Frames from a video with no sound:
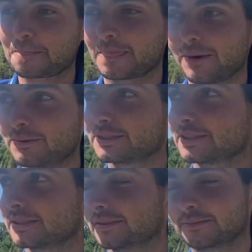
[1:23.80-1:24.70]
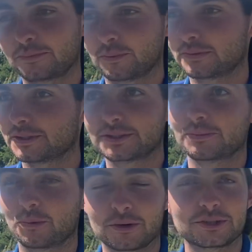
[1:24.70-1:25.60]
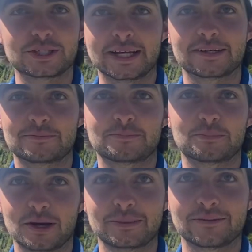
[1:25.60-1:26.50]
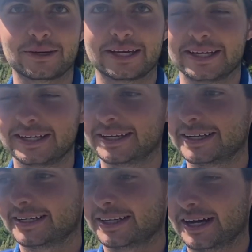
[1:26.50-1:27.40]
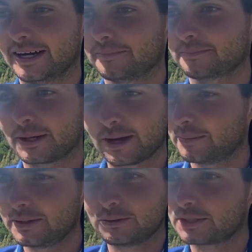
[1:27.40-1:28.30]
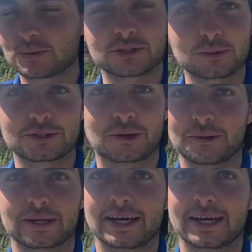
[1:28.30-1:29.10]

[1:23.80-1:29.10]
That was just the worst shank I've probably ever hit. It was so startling.